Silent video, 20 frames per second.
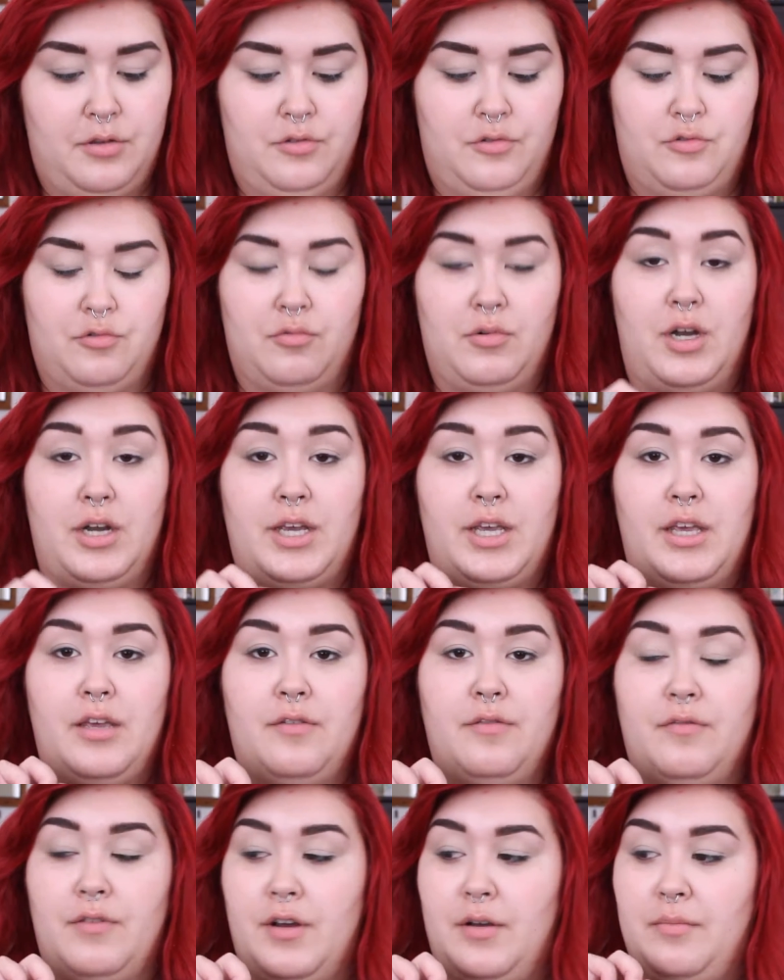
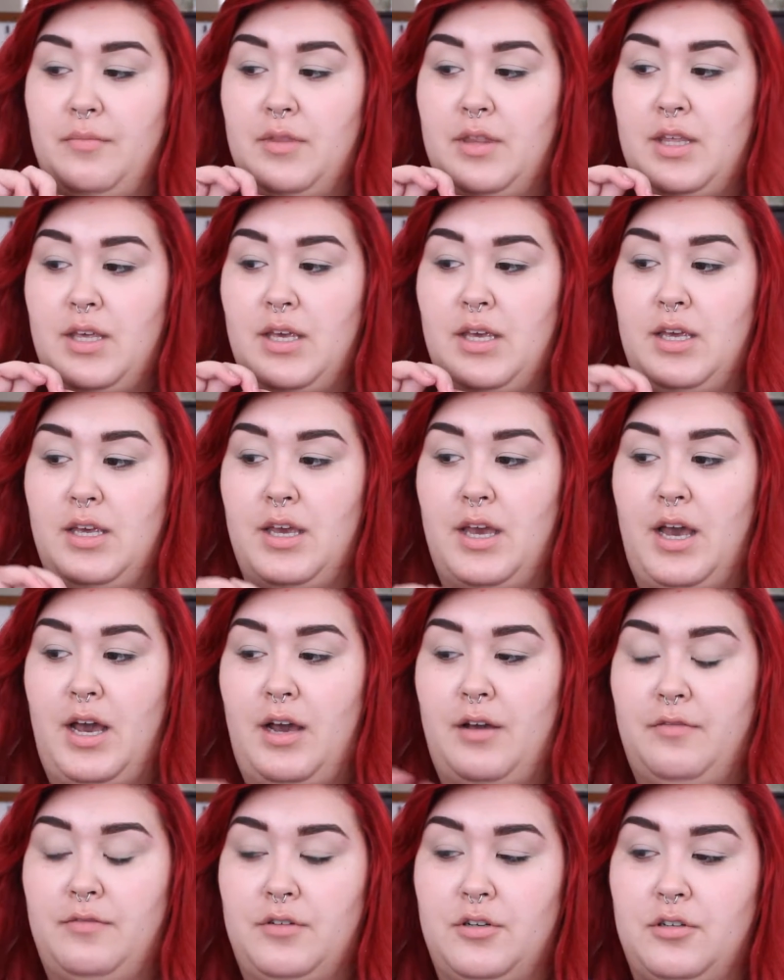Druggy from the
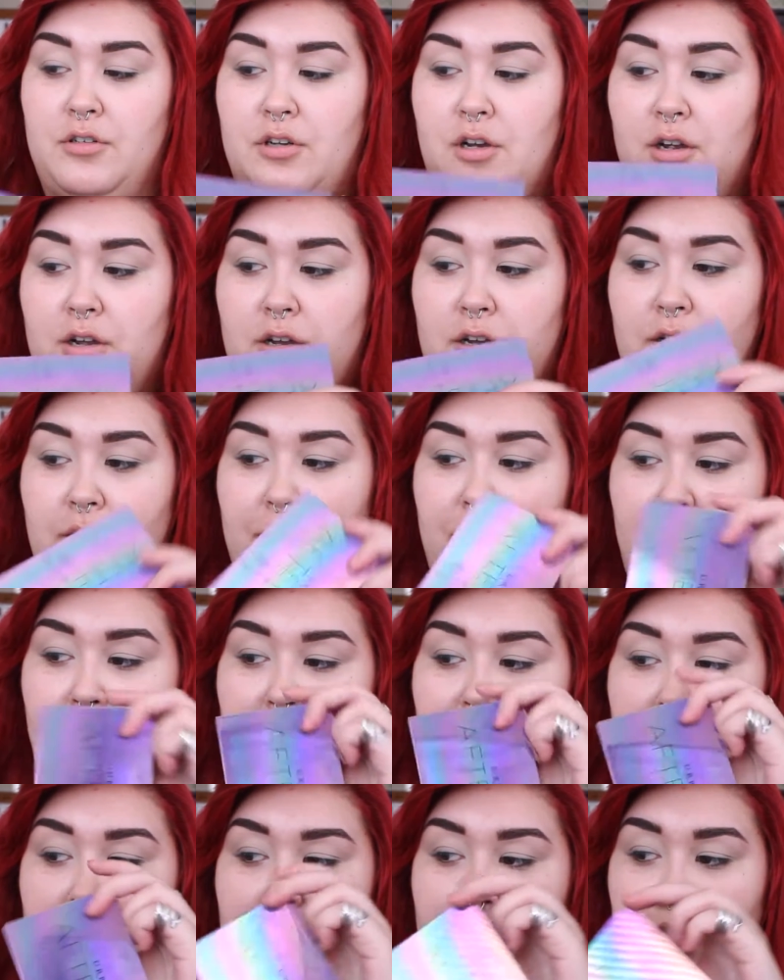After Dark
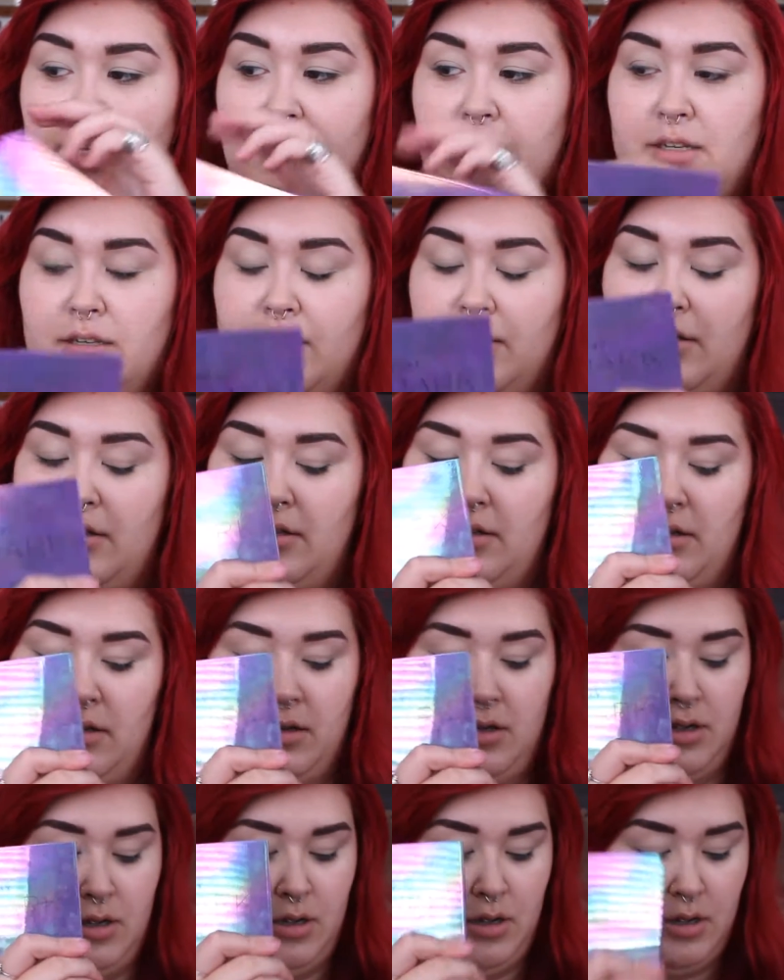palette.
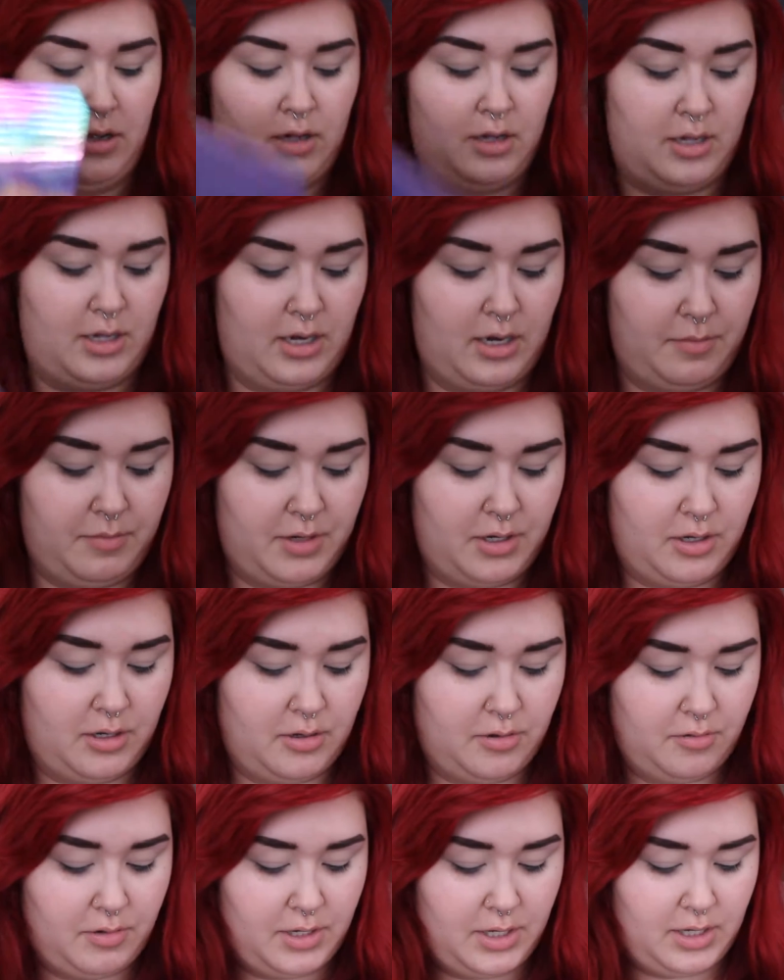And I'm going to
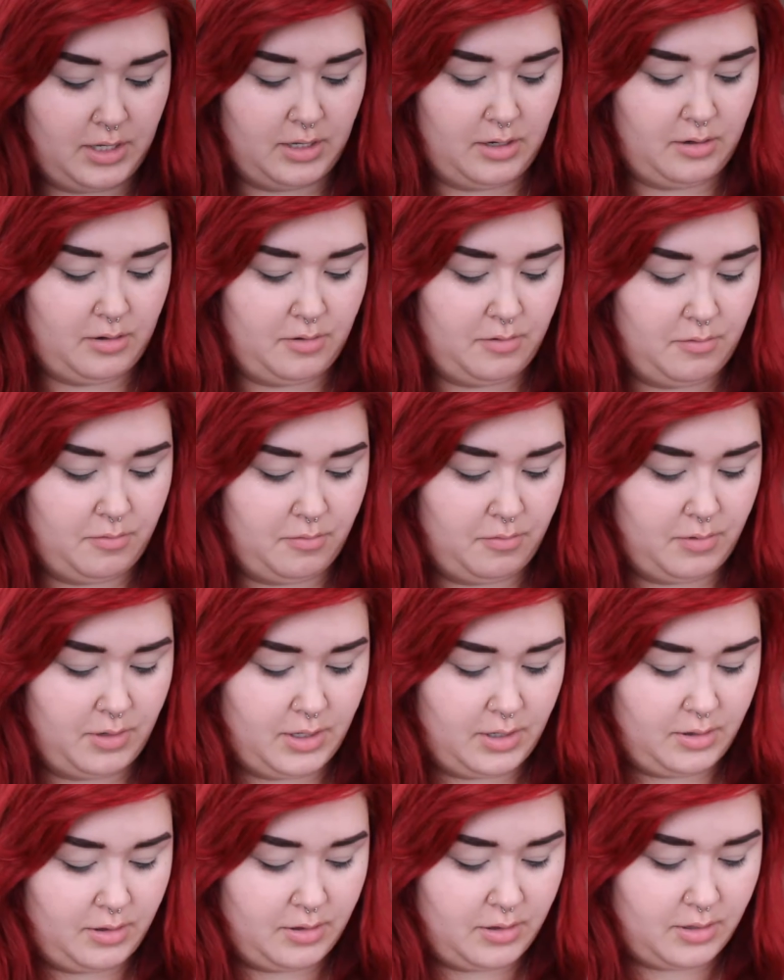go in
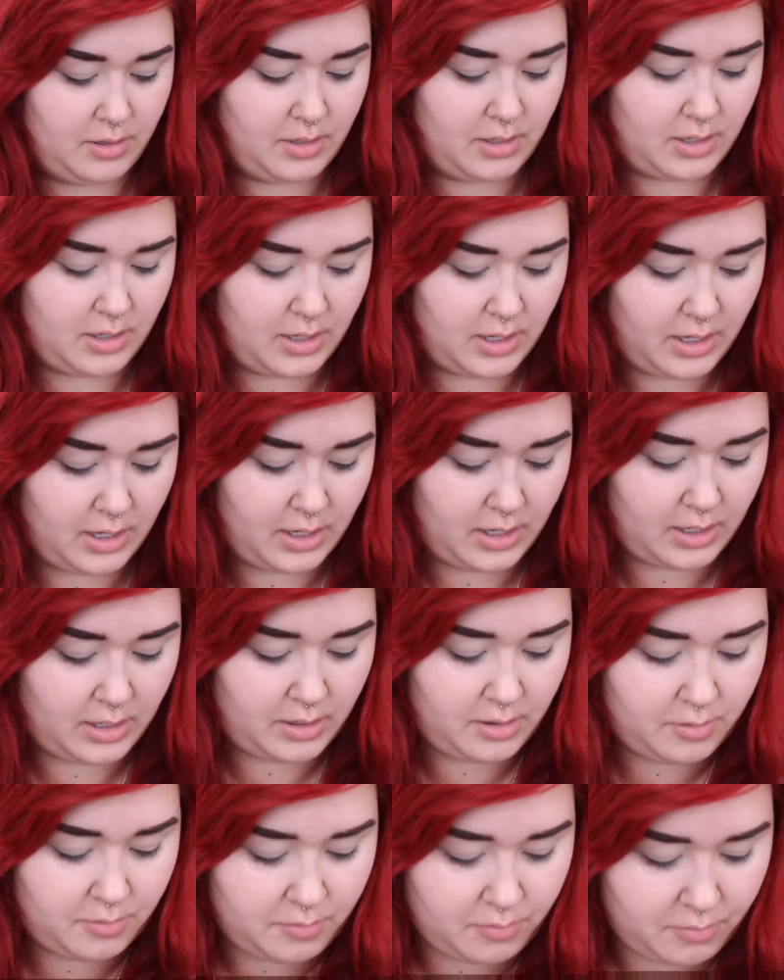with
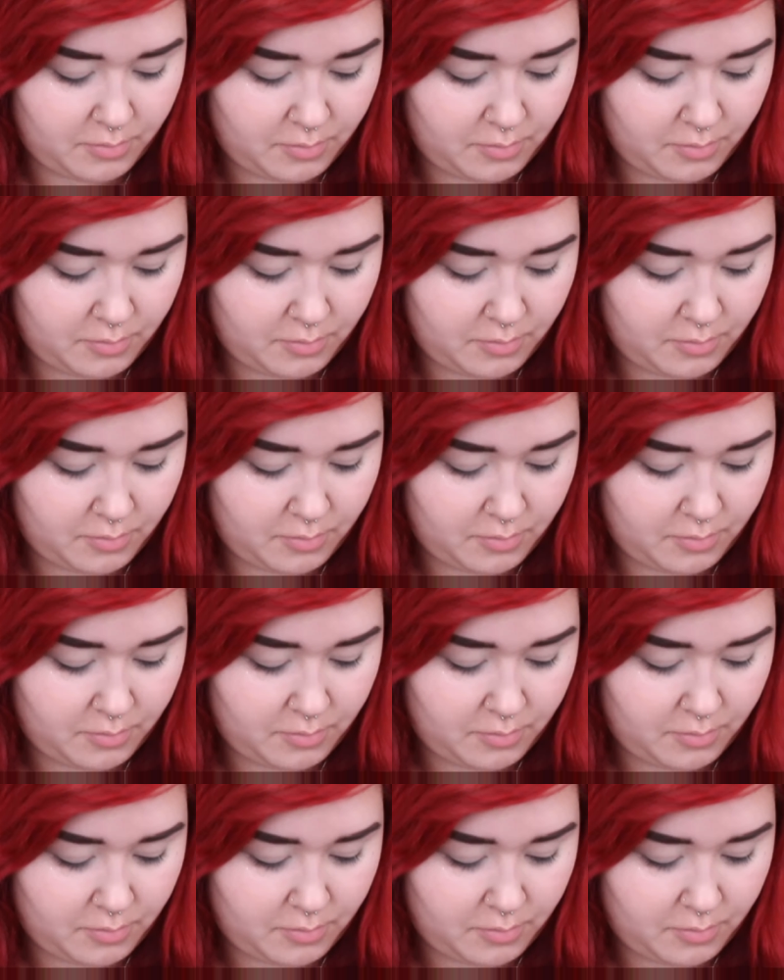a I'm